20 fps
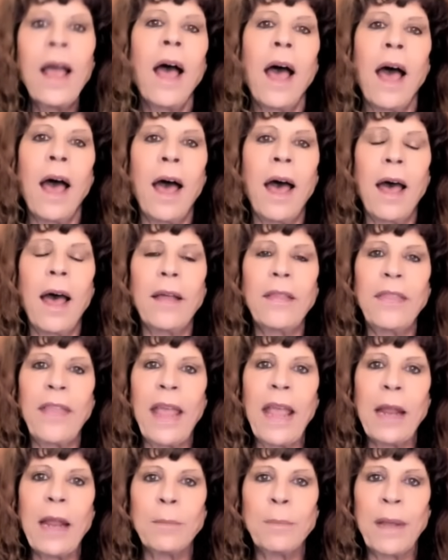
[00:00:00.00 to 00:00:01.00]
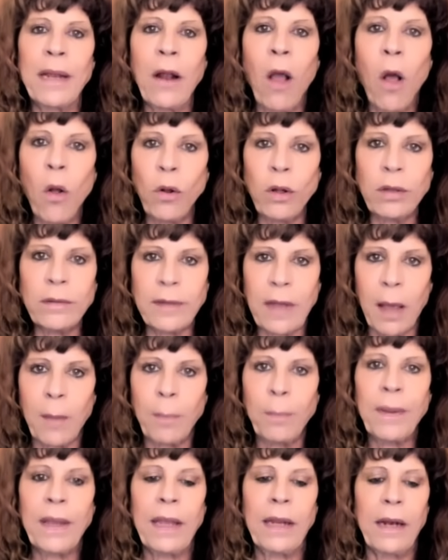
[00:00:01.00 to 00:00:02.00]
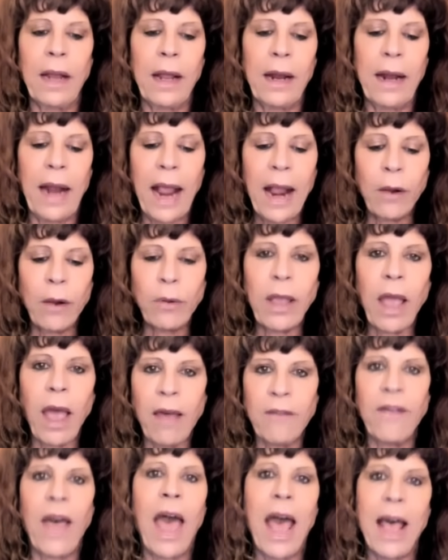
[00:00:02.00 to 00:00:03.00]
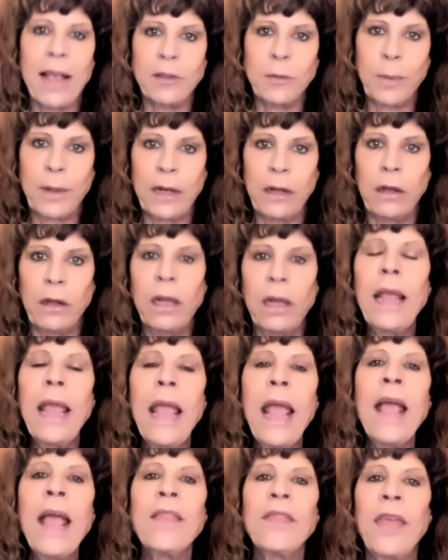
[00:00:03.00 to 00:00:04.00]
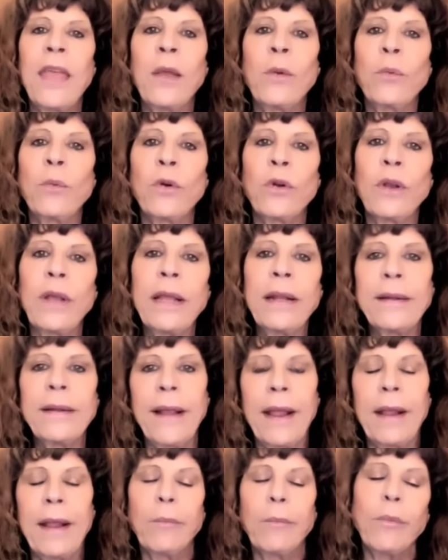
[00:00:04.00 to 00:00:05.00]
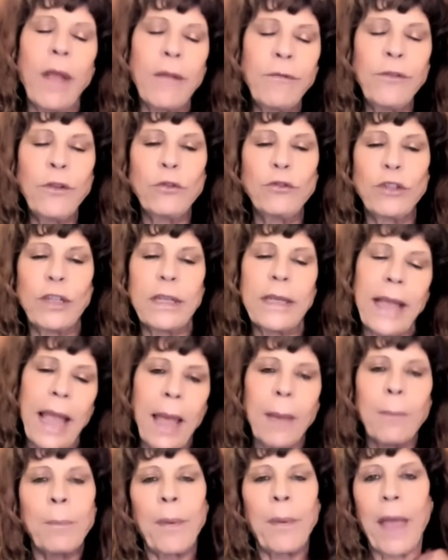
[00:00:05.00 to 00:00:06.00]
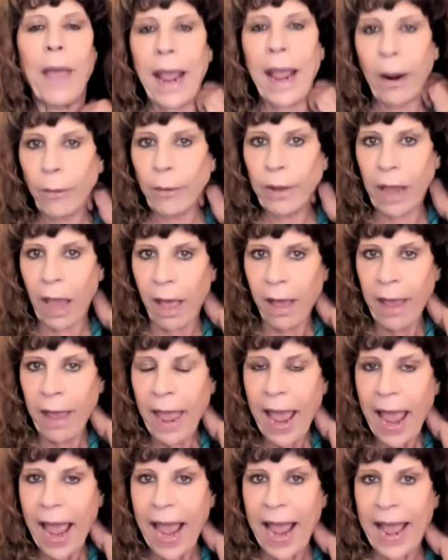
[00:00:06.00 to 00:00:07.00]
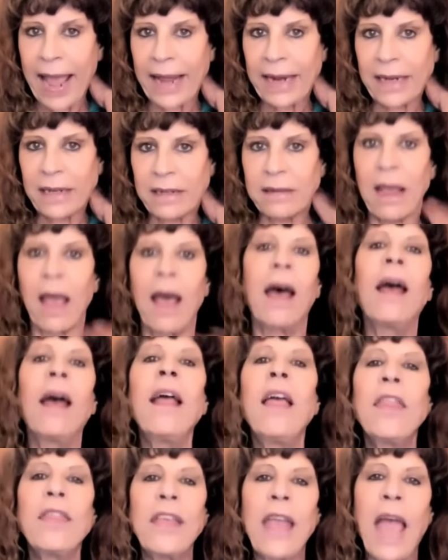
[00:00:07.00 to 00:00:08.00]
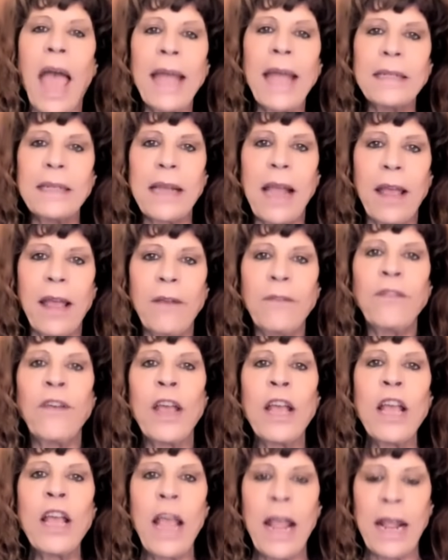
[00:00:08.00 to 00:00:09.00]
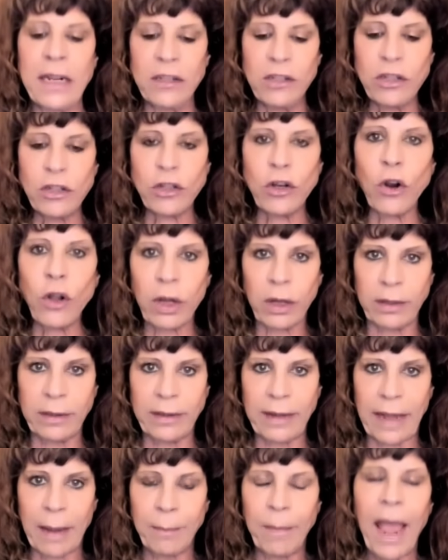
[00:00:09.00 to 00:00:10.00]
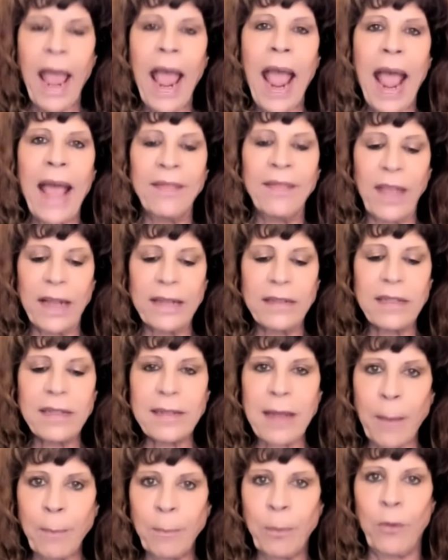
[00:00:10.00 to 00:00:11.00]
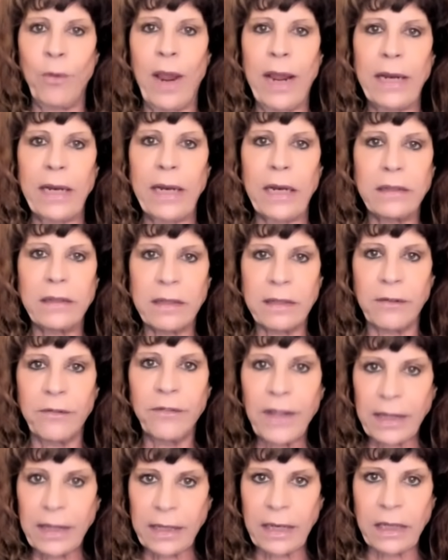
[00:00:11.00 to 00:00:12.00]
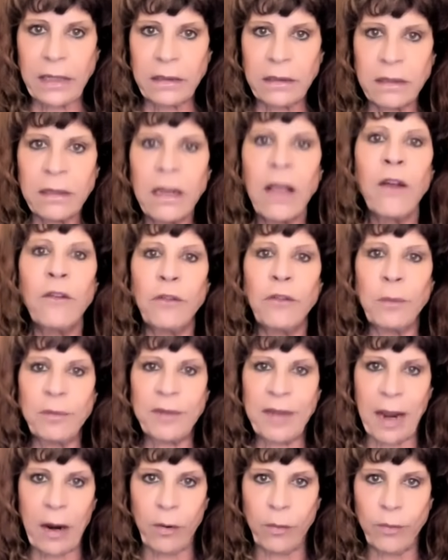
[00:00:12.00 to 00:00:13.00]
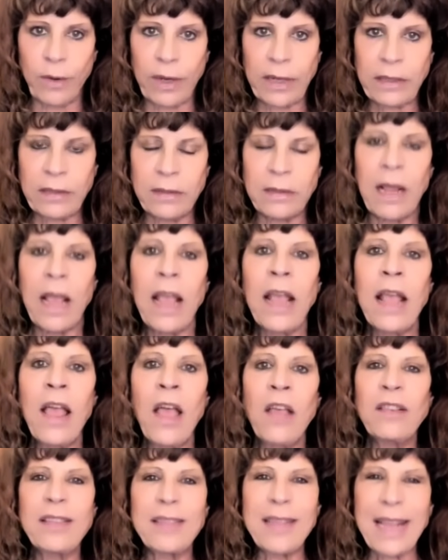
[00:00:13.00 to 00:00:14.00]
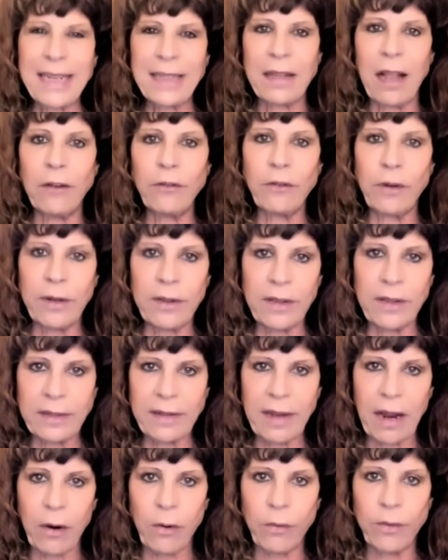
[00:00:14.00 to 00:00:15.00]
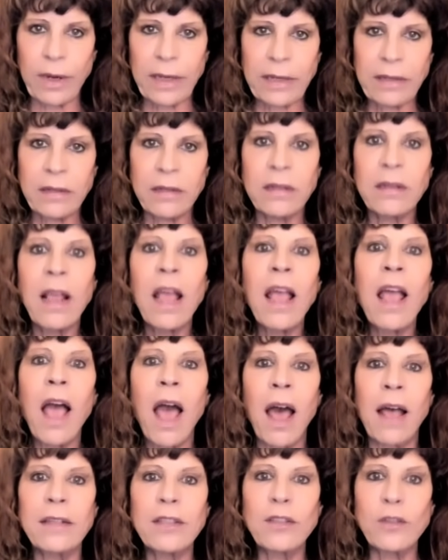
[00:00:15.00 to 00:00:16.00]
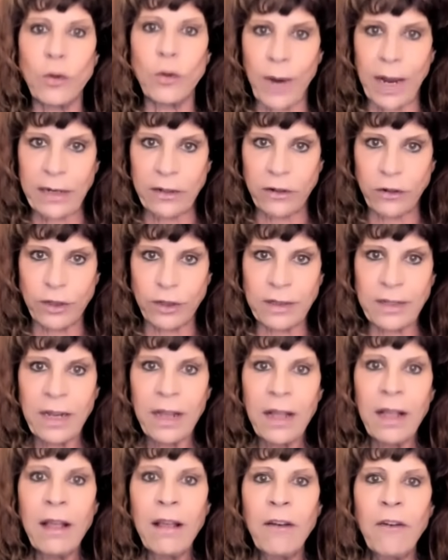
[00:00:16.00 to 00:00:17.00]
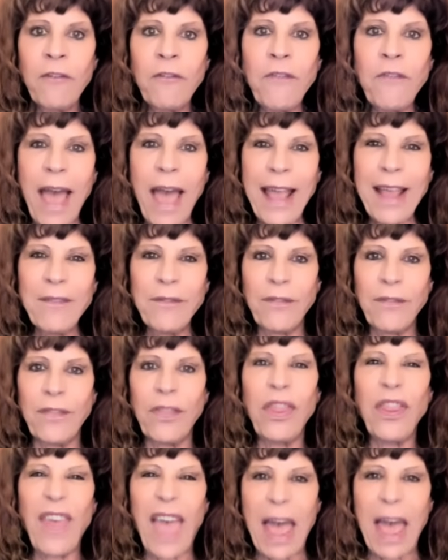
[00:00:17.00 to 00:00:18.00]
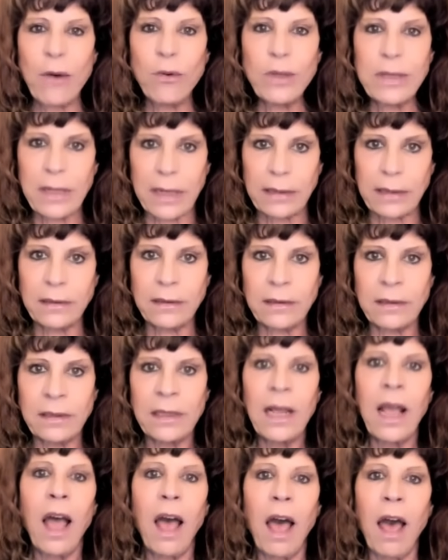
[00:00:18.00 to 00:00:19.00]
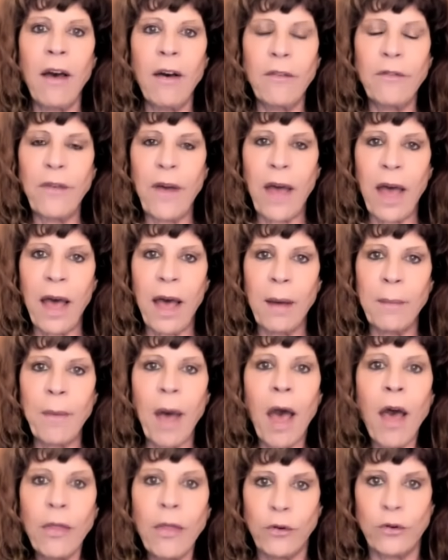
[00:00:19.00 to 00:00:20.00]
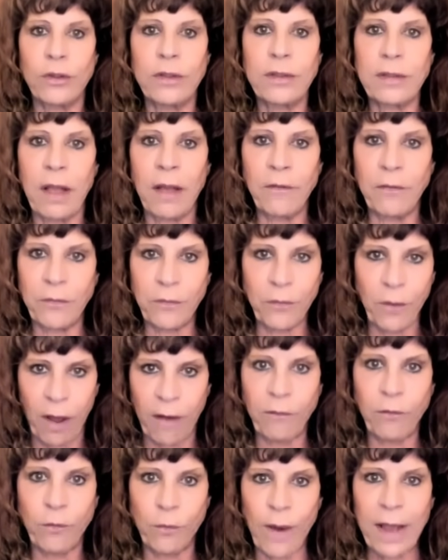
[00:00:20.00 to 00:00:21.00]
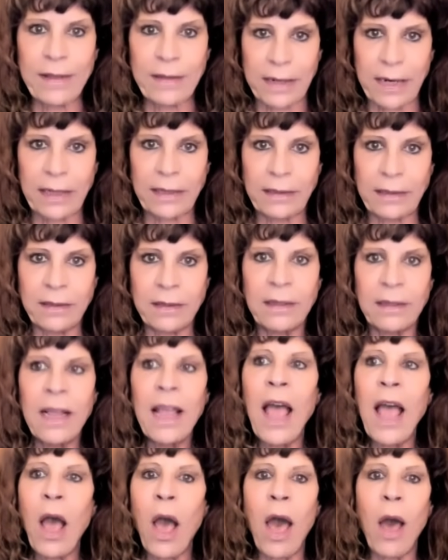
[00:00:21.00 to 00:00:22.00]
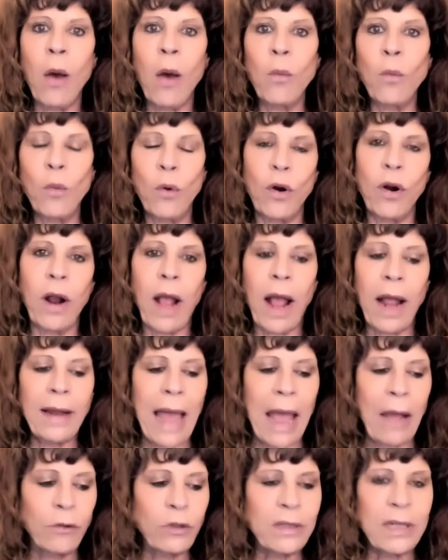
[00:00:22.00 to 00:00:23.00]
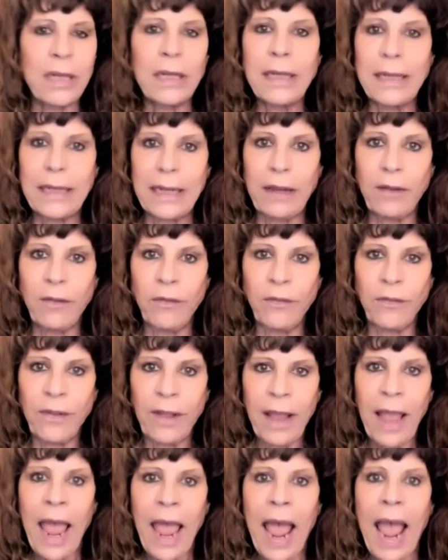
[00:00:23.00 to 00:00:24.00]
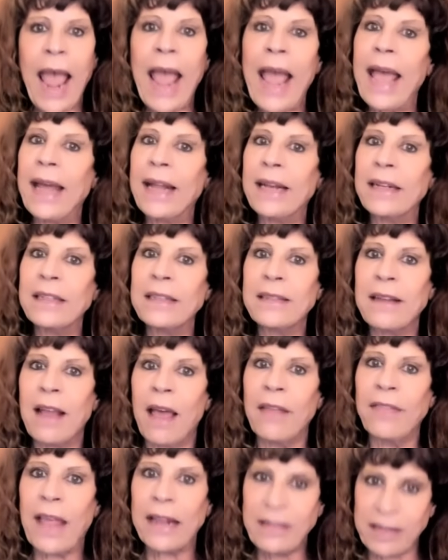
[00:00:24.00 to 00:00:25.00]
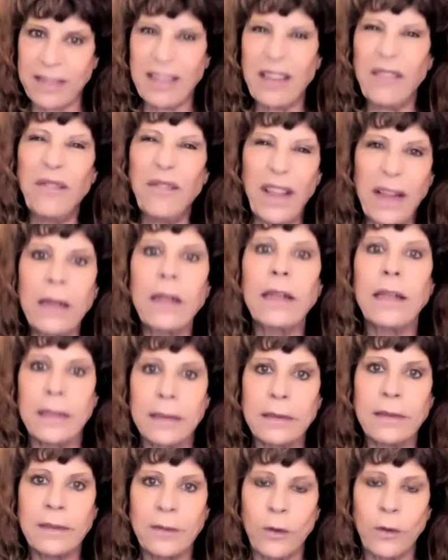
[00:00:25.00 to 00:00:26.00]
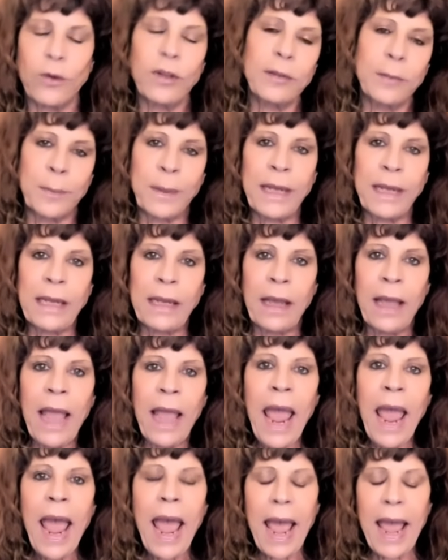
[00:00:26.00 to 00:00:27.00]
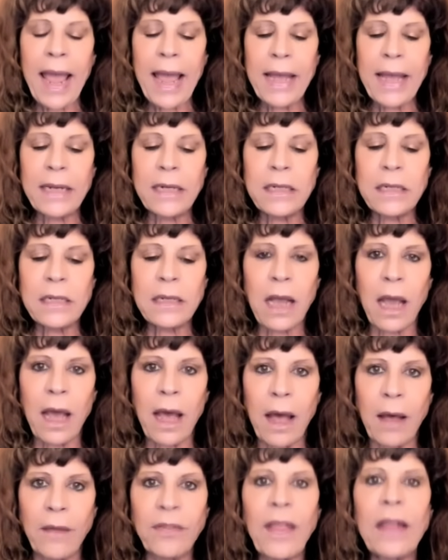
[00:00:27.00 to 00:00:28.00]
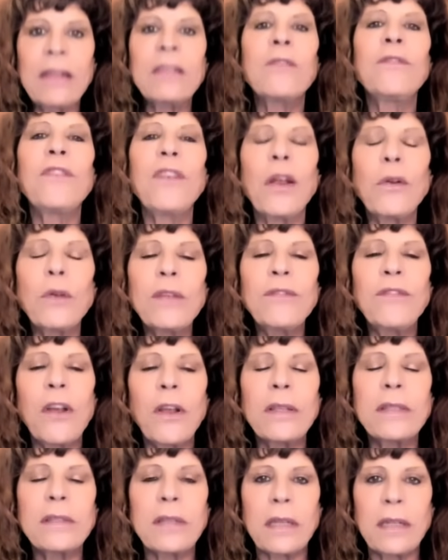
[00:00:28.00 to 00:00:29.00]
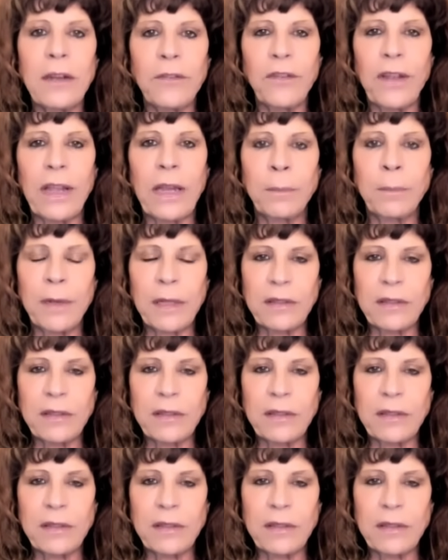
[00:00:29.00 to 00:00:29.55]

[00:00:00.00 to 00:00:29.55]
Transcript: Uh, they had been holed up in an area of a hospital. They were in a refugee camp area, and uh, the I D F encircled them and then separated civilians from terrorists. six hundred of the terrorists uh, surrendered. five thousand of um, others, of, of residents, uh, were allowed to leave, and uh, that's civilians, so to speak, and uh, that's very, very significant.